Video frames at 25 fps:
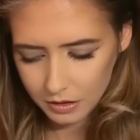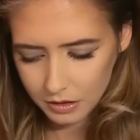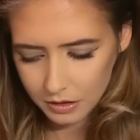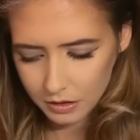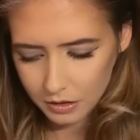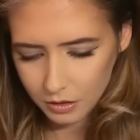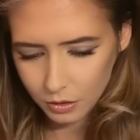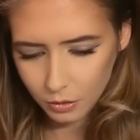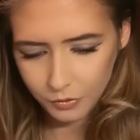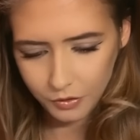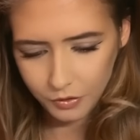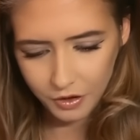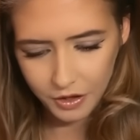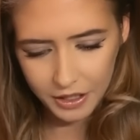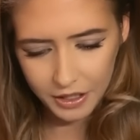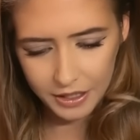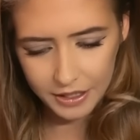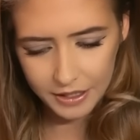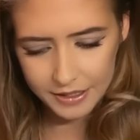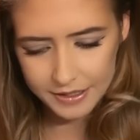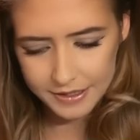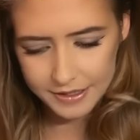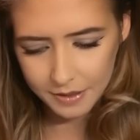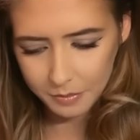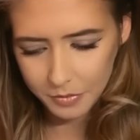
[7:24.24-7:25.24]

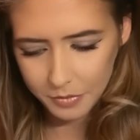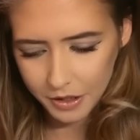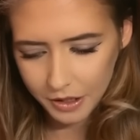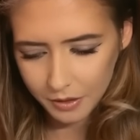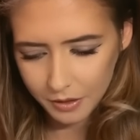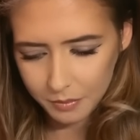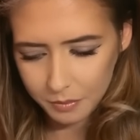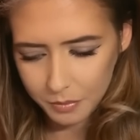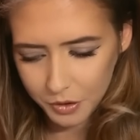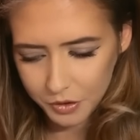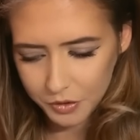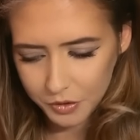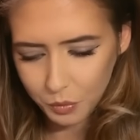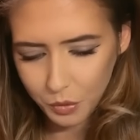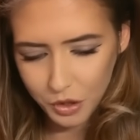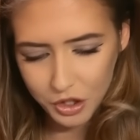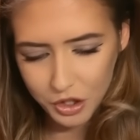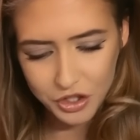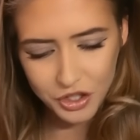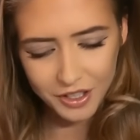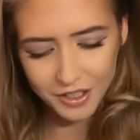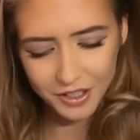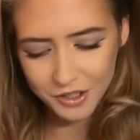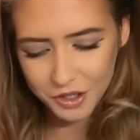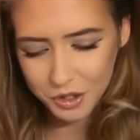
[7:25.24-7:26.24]
overthinking something but
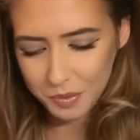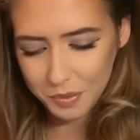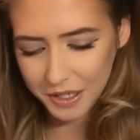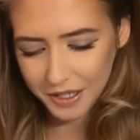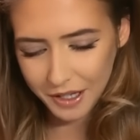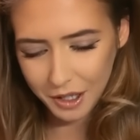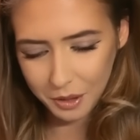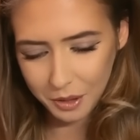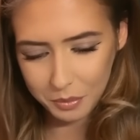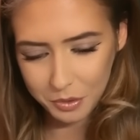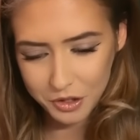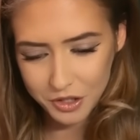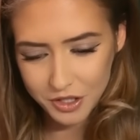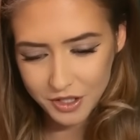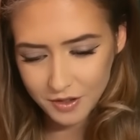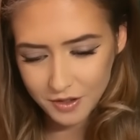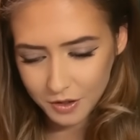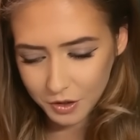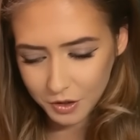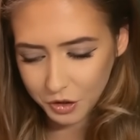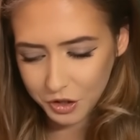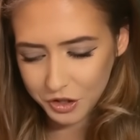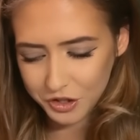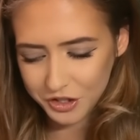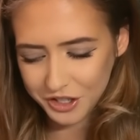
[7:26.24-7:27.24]
wishing to be that person
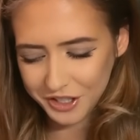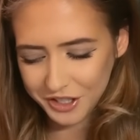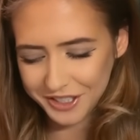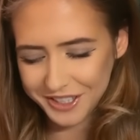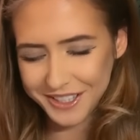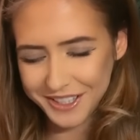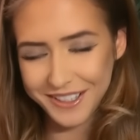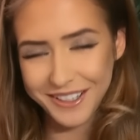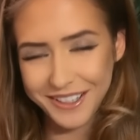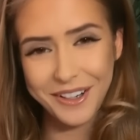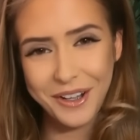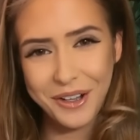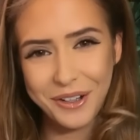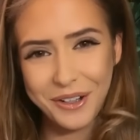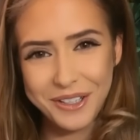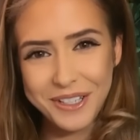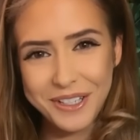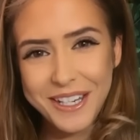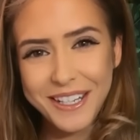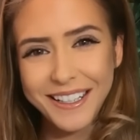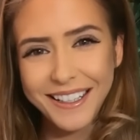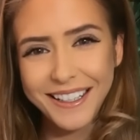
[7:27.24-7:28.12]
that could just not.